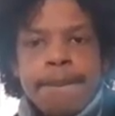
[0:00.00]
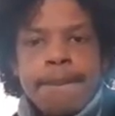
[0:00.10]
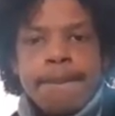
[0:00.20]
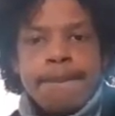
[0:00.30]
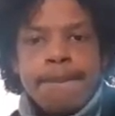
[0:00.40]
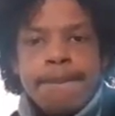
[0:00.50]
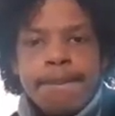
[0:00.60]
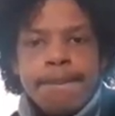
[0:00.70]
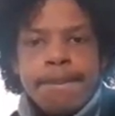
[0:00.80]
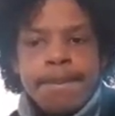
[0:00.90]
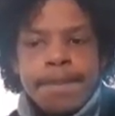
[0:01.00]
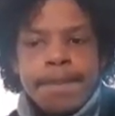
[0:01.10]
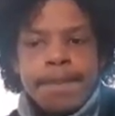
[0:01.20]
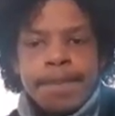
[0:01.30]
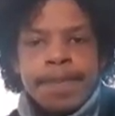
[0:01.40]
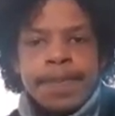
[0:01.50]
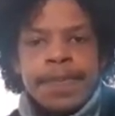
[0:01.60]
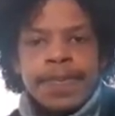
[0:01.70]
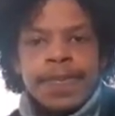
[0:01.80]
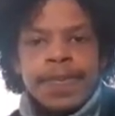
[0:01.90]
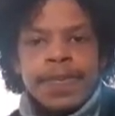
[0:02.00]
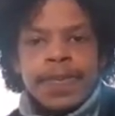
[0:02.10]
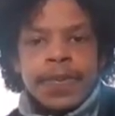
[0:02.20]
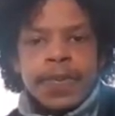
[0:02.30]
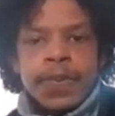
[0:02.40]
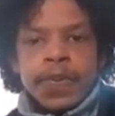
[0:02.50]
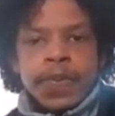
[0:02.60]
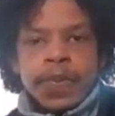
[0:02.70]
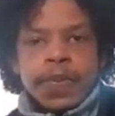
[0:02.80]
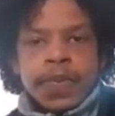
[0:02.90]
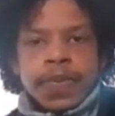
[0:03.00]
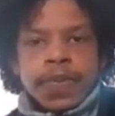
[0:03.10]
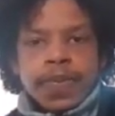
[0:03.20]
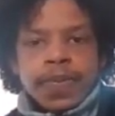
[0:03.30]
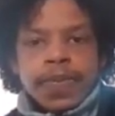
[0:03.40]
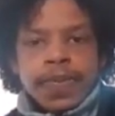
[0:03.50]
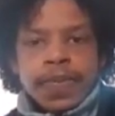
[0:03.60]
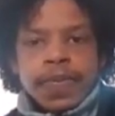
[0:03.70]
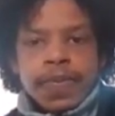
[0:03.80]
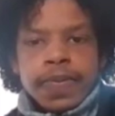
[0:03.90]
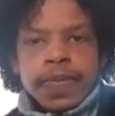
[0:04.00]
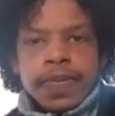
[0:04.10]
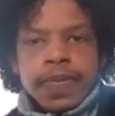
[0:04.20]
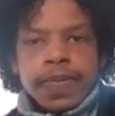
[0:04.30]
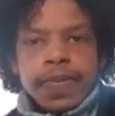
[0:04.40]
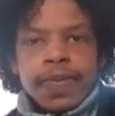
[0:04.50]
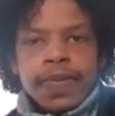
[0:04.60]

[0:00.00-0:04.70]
The person shown says nothing.